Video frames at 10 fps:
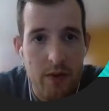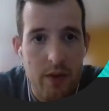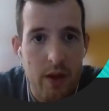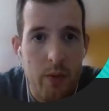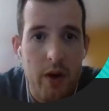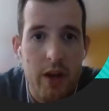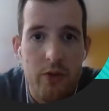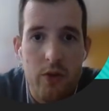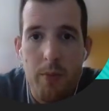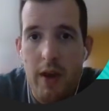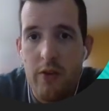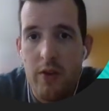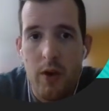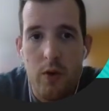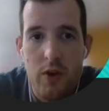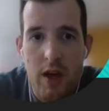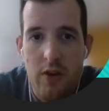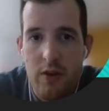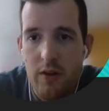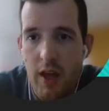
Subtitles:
They were interest-based negotiation,